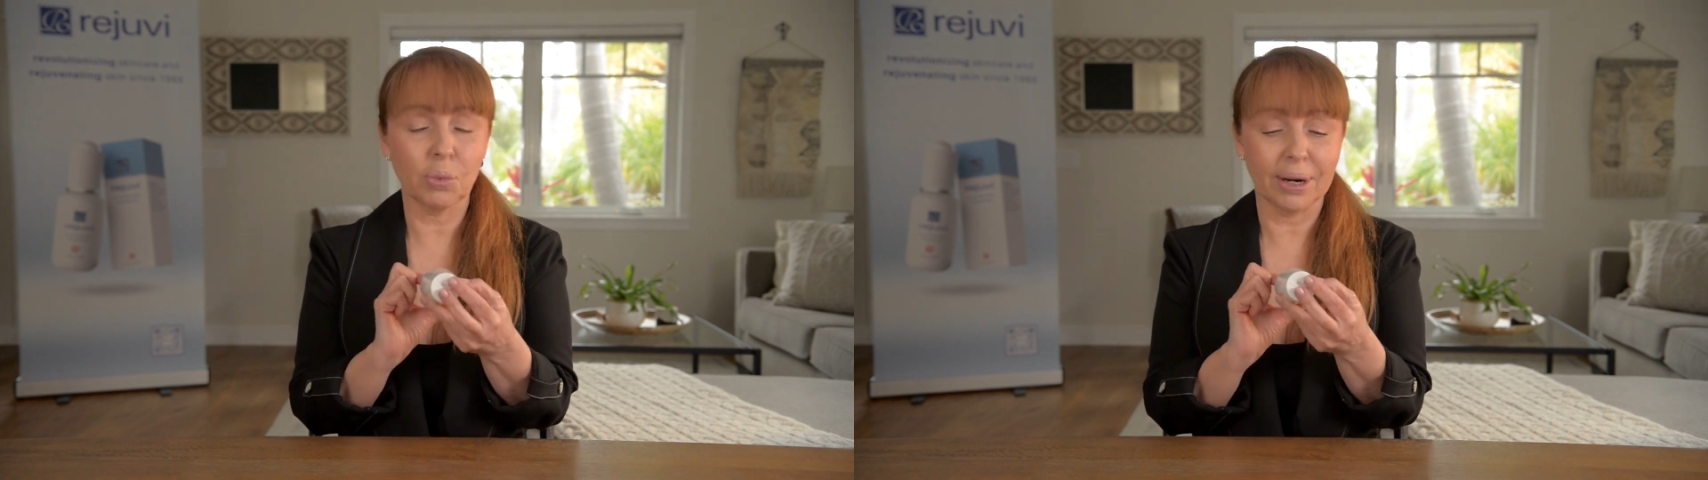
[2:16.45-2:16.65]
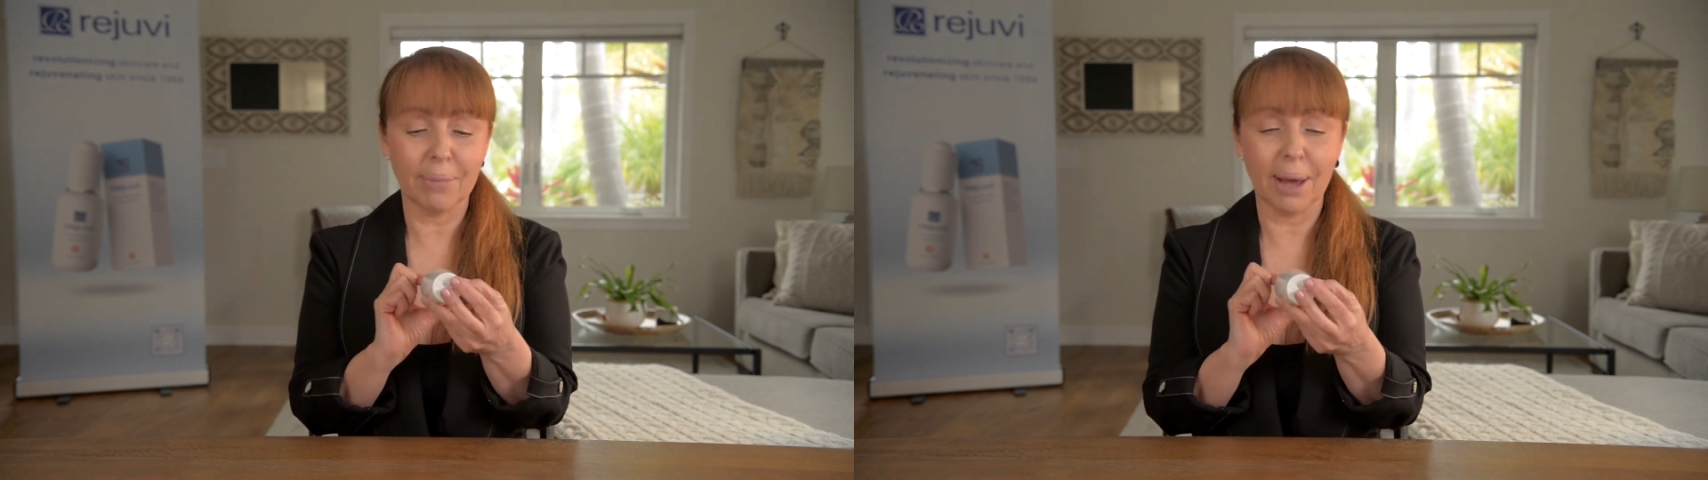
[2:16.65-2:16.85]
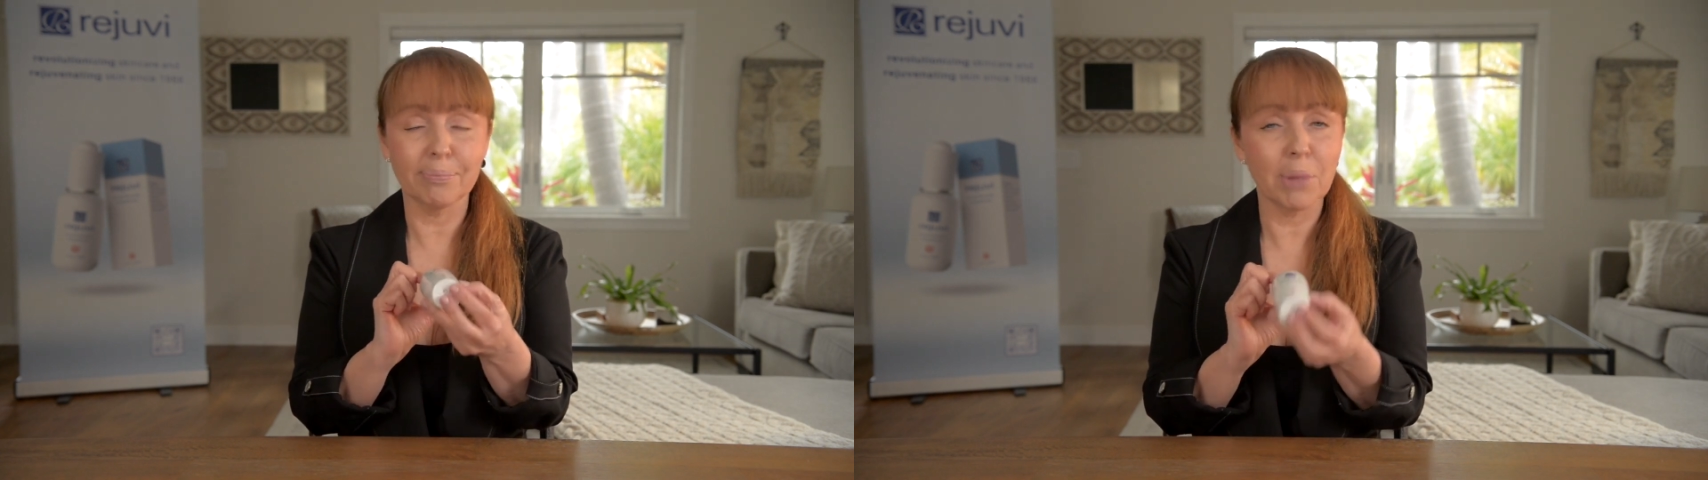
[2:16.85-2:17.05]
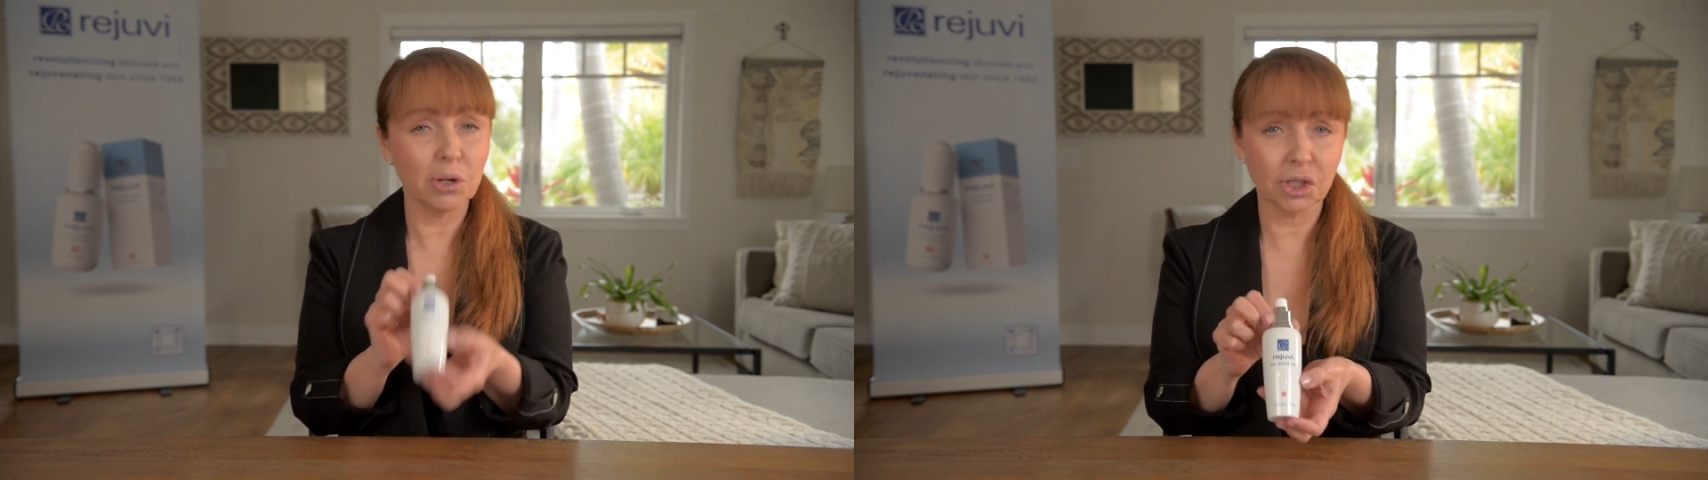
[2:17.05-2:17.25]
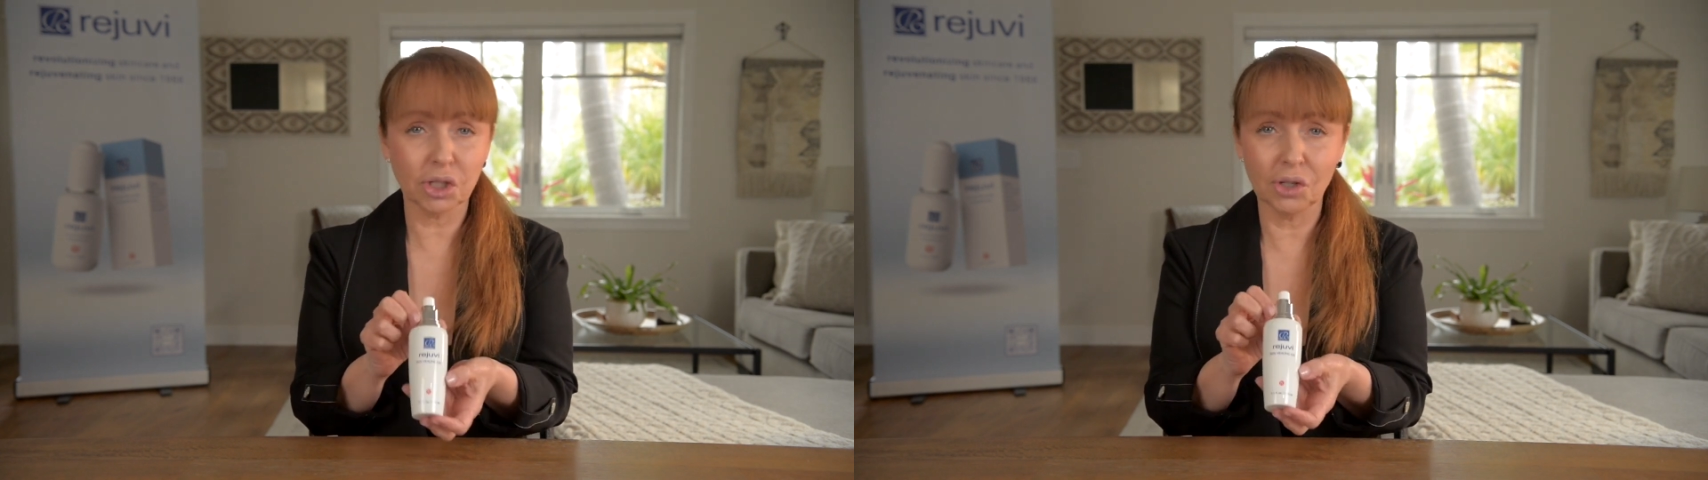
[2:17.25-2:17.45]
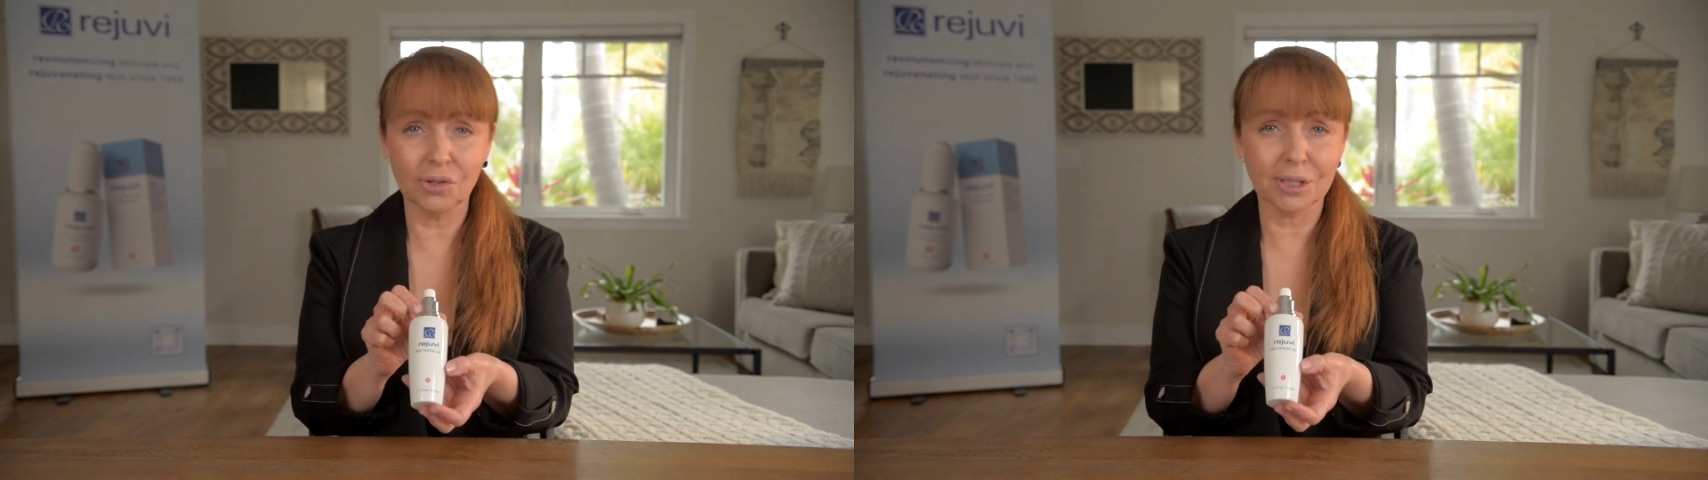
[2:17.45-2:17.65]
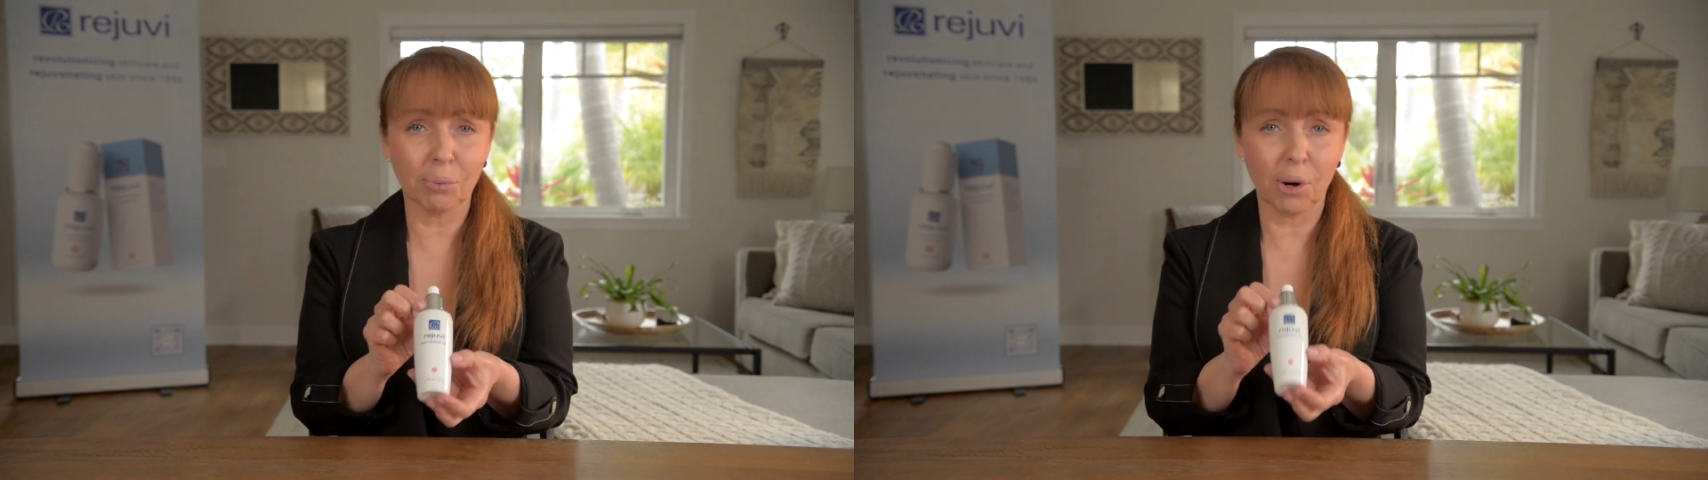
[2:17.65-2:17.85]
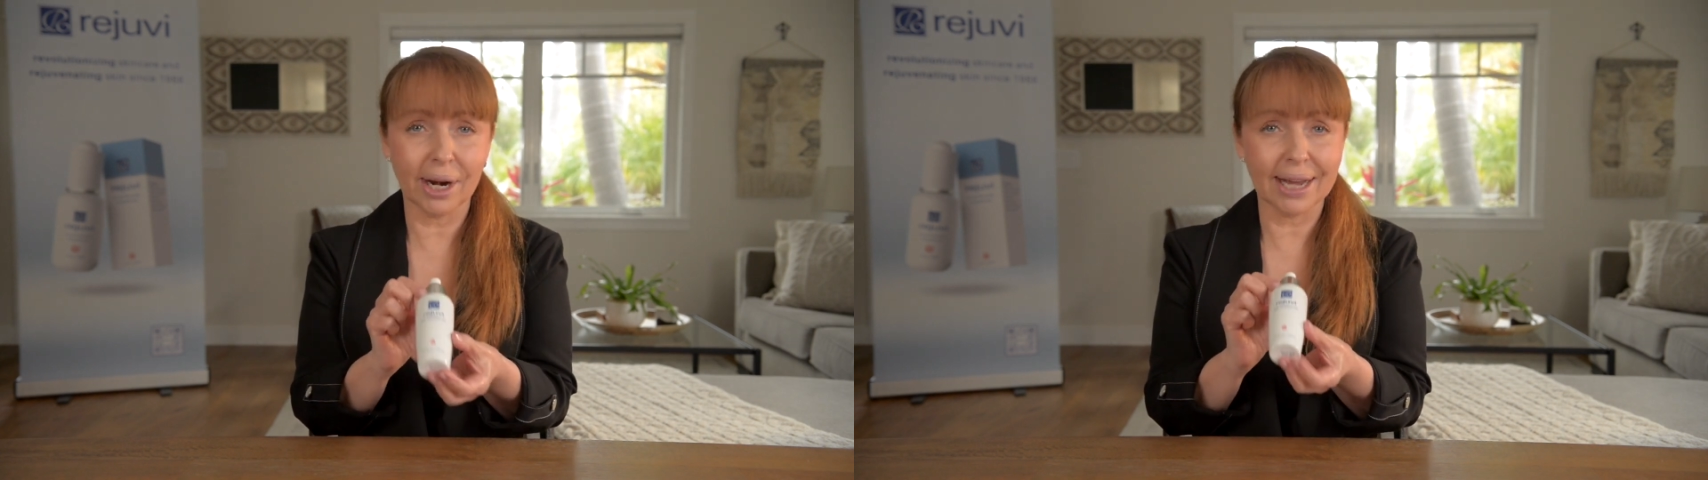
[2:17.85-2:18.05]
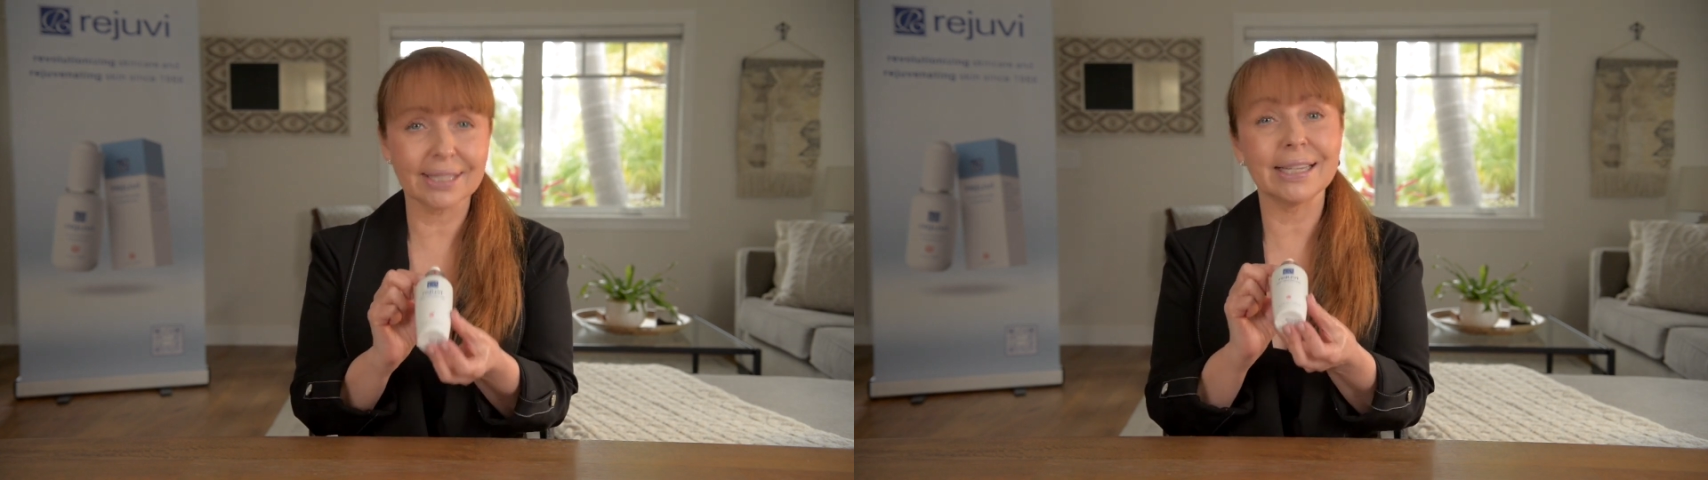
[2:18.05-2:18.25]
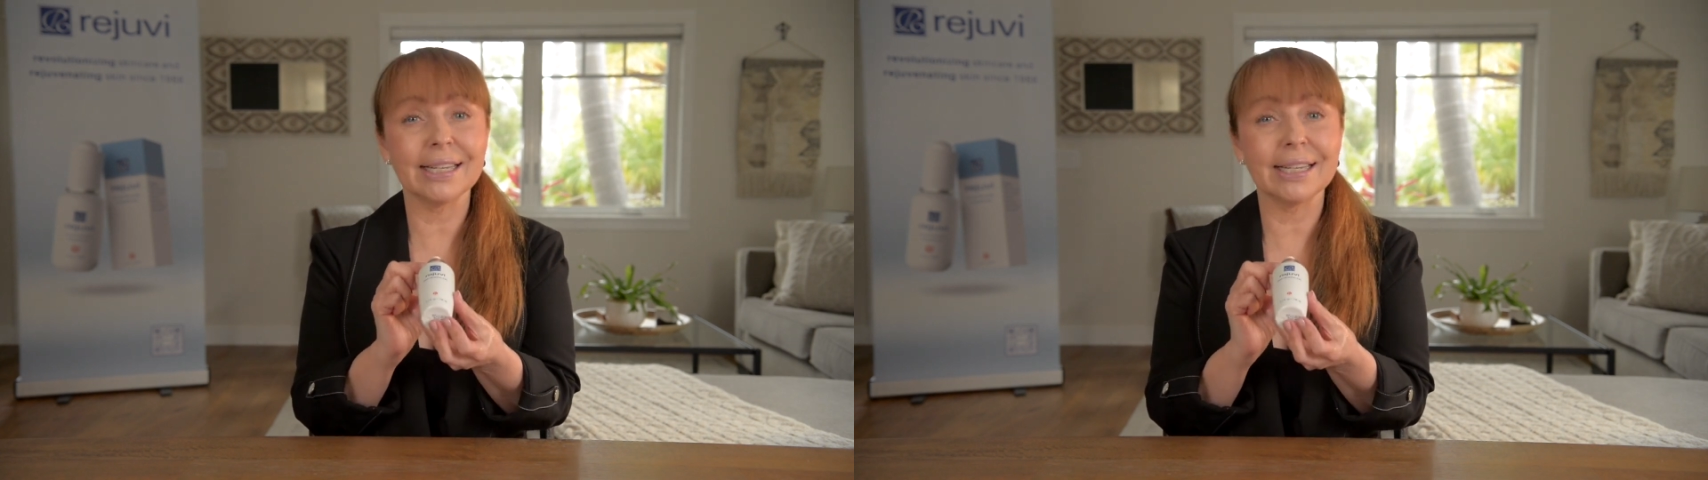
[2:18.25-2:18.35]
one of my most used products